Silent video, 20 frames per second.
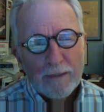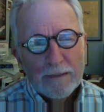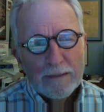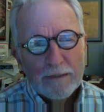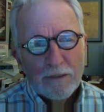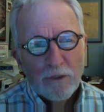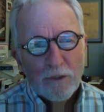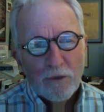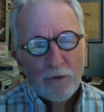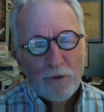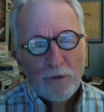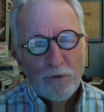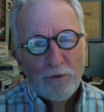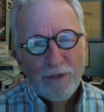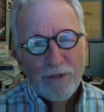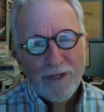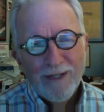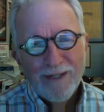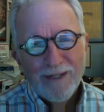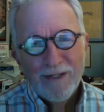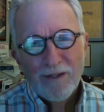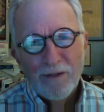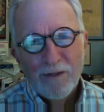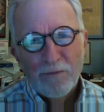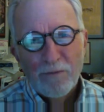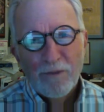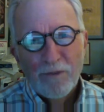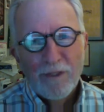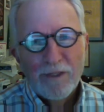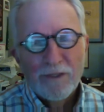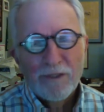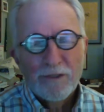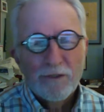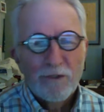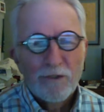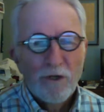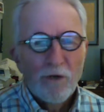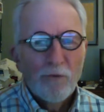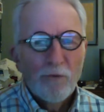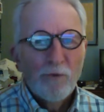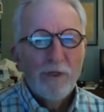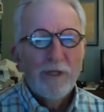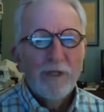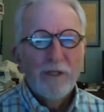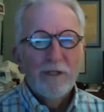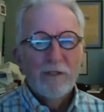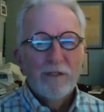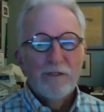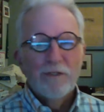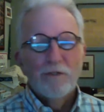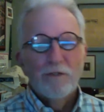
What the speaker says: So you get them and you start reading it.